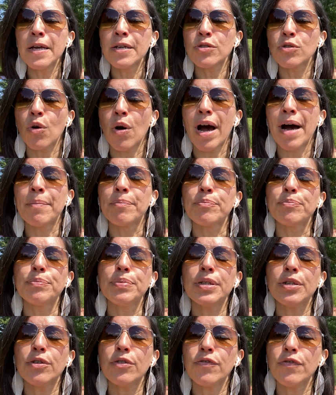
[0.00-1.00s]
So I'm
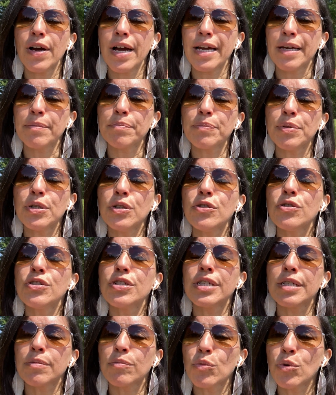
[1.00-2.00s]
purifying,
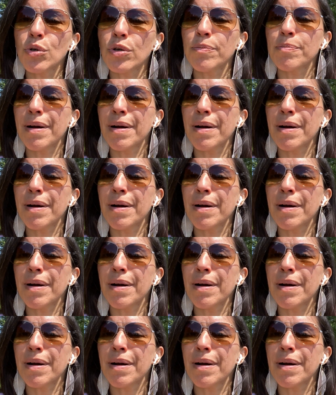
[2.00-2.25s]
purging more.